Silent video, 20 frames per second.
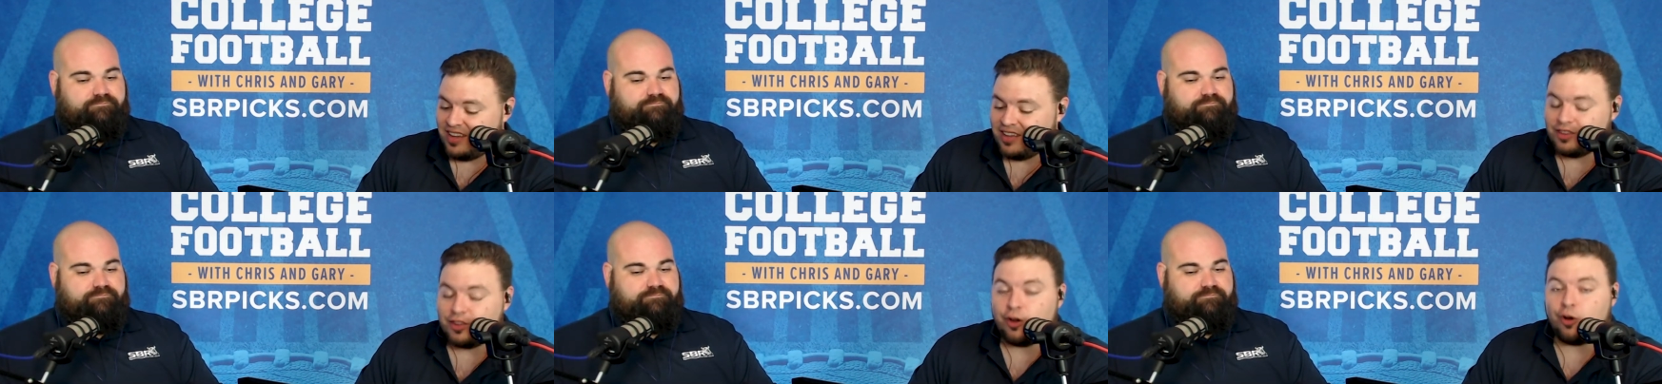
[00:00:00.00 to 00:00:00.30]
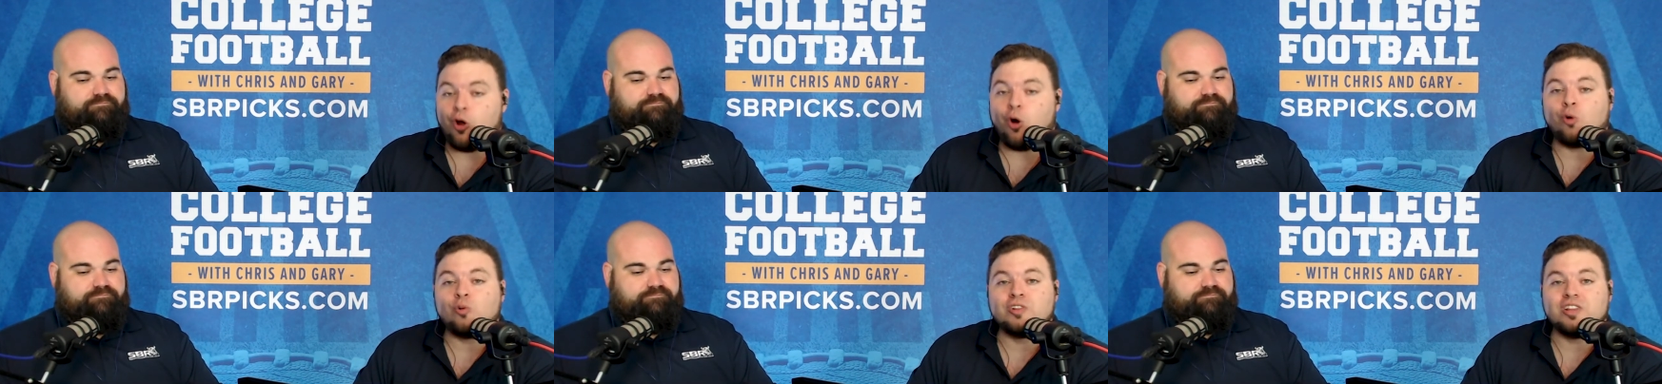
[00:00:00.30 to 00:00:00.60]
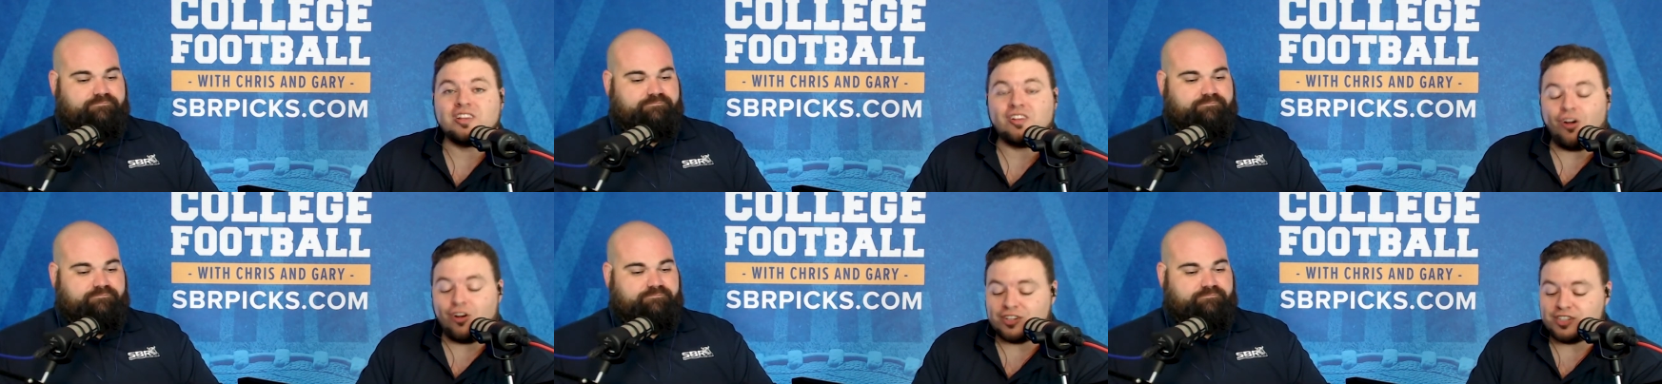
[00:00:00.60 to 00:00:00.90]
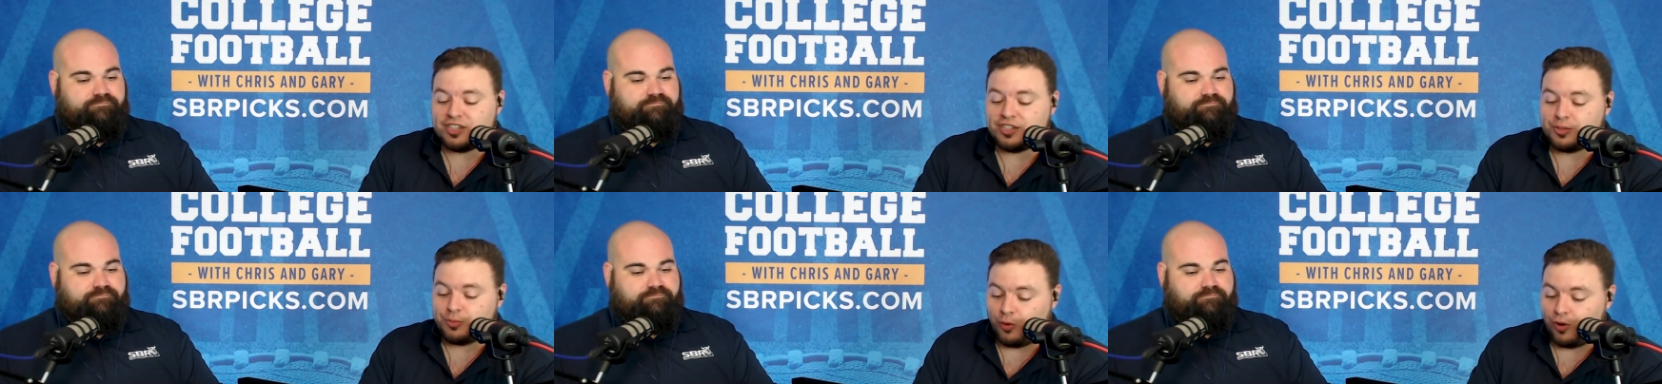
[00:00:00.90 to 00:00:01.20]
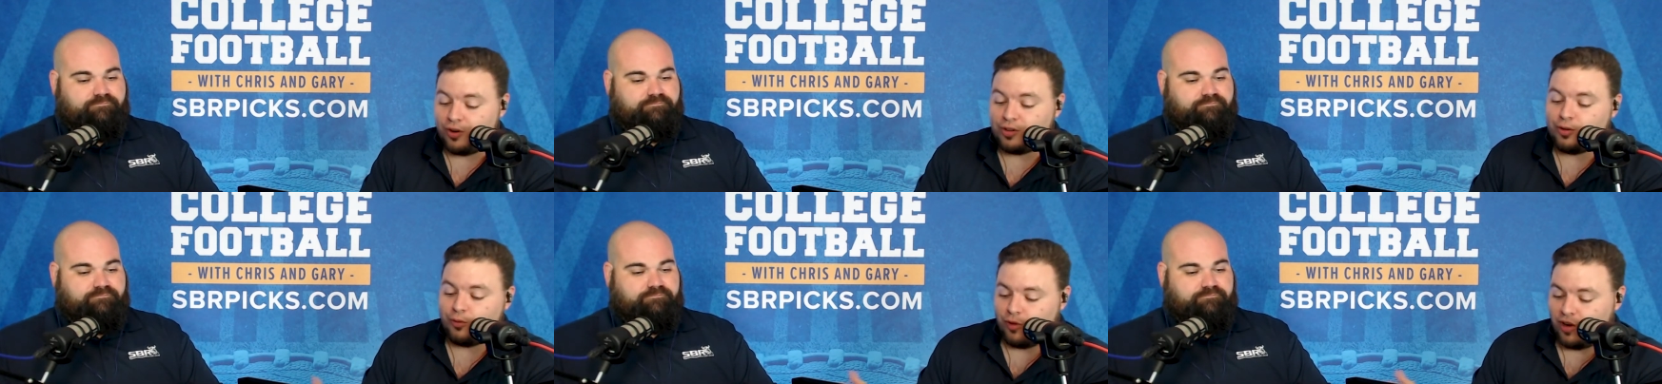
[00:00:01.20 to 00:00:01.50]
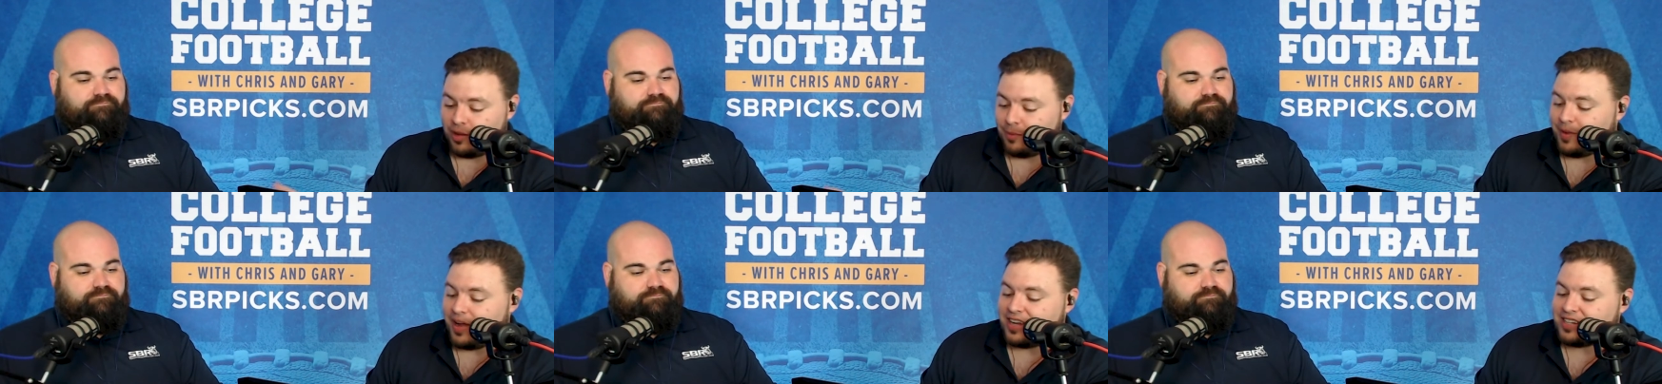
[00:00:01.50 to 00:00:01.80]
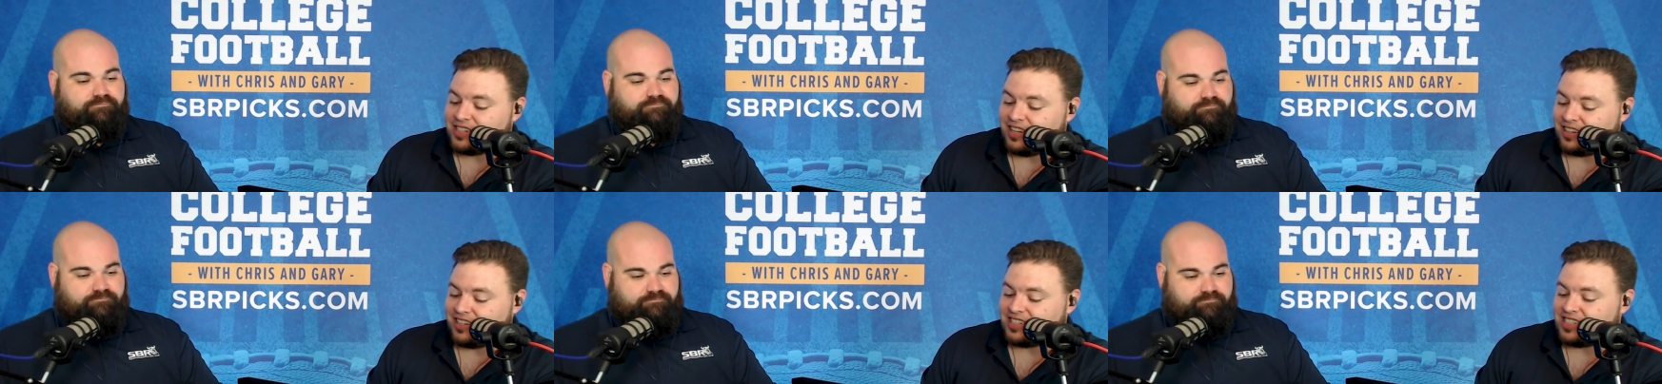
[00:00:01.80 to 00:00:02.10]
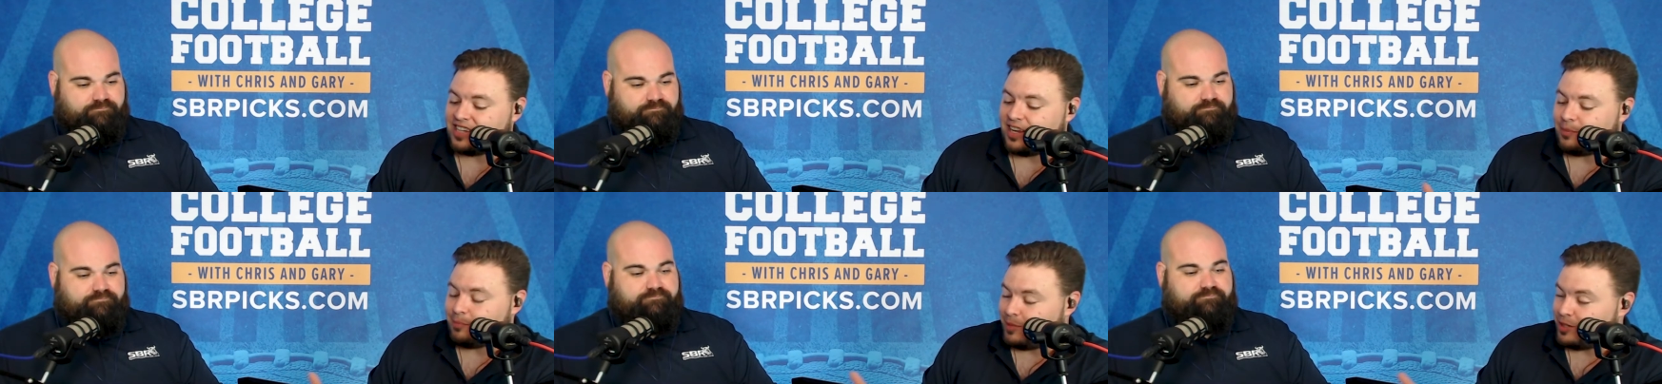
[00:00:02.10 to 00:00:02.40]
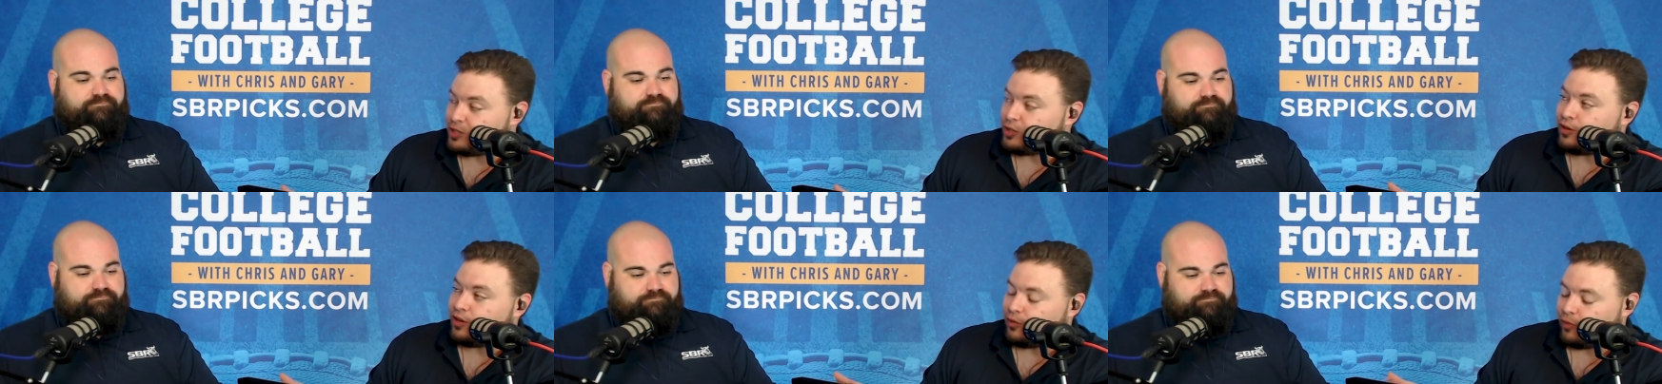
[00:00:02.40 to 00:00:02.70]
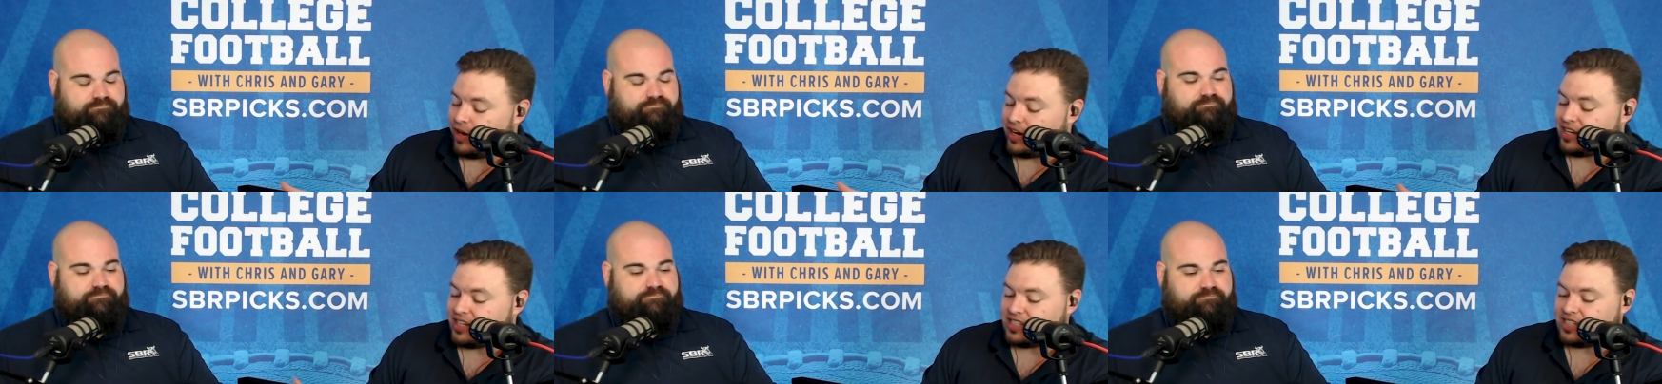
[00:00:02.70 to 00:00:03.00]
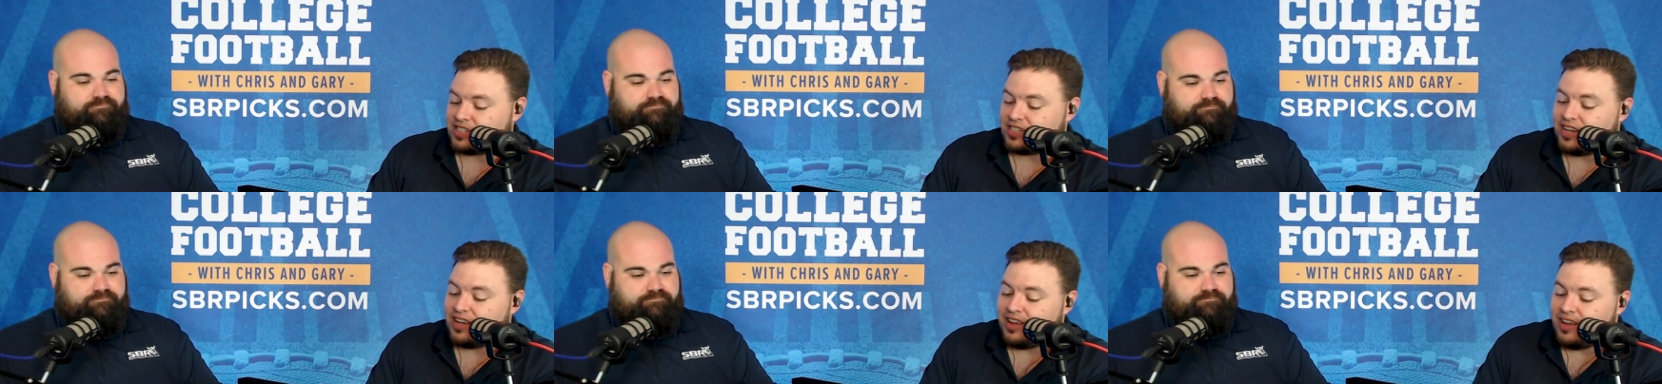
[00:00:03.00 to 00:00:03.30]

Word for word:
Speaker 1: Their only losses were the running backs, like I said, Mitchell and Regas.